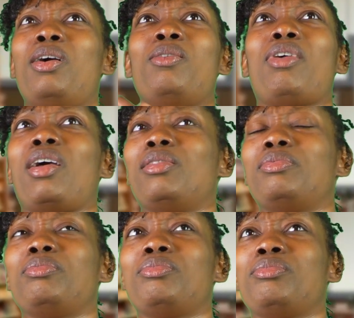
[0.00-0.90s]
Okay.
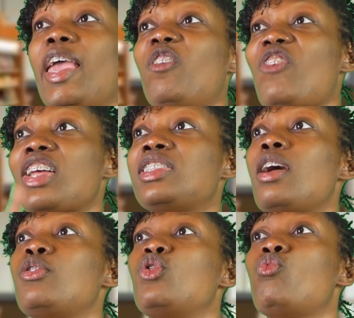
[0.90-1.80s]
If I
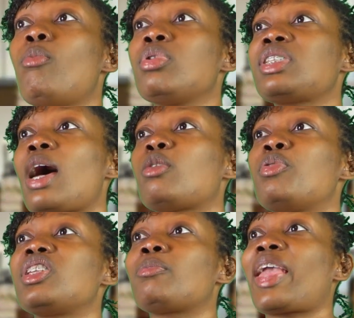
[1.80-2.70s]
tell you one more time to
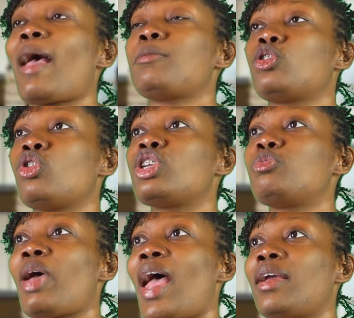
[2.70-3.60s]
put them Captain
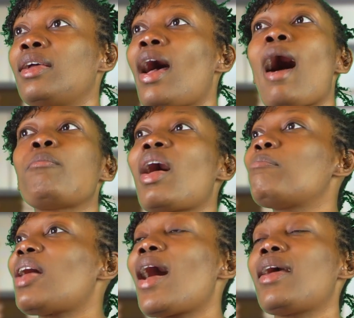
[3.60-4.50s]
Crunch back, I'm not
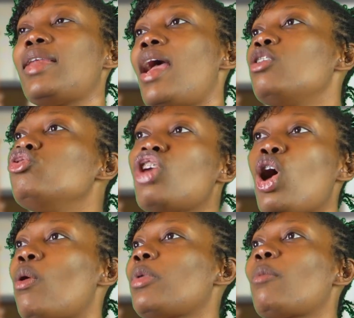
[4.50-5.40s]
buying that.
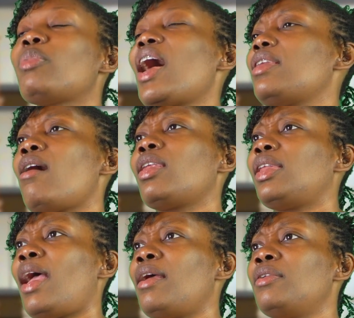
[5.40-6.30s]
No, I'm not buying all of
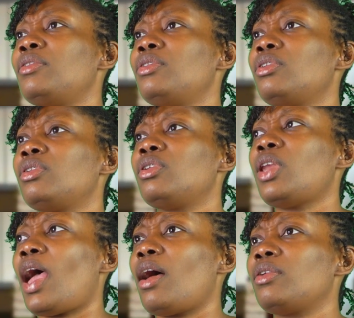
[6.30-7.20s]
that.
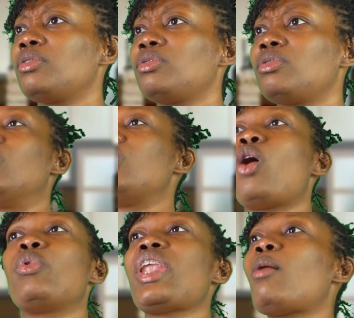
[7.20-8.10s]
Nah. No,
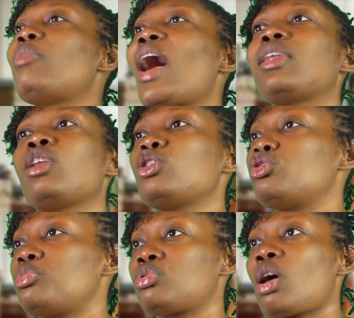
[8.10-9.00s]
we're not buying
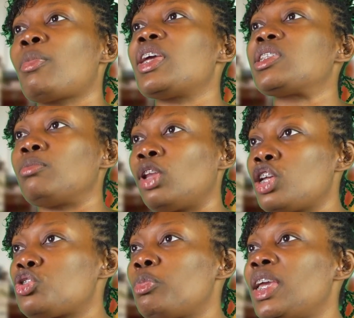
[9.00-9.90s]
Lunchables. I'm going to get some
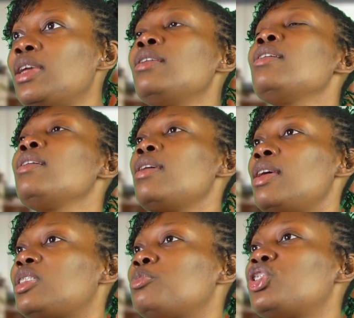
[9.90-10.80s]
lunch meat
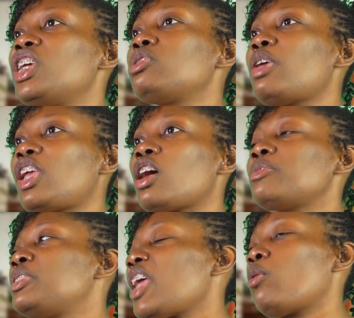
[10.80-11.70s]
and some cheese, make y'all
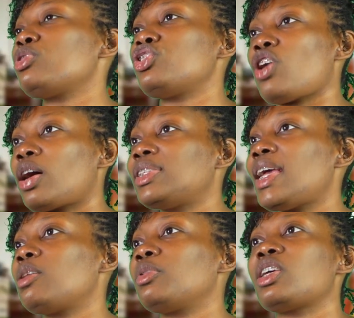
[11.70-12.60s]
some sandwiches. Y'all can
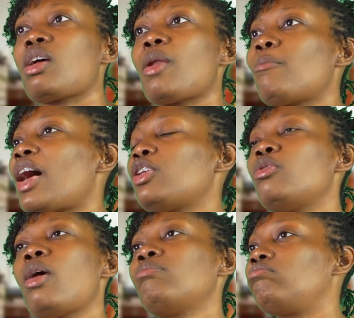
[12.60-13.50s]
take them to lunch. I'm not
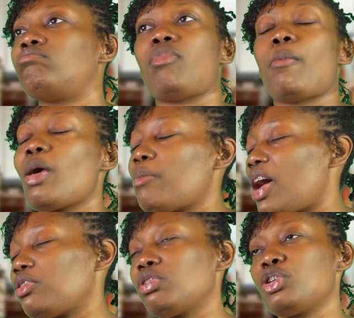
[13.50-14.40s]

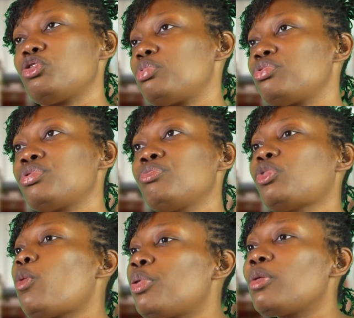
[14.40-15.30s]
buying the Lunchables.
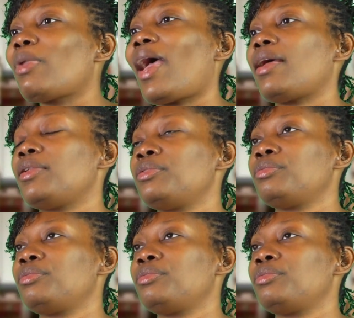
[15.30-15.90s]
Go put them back.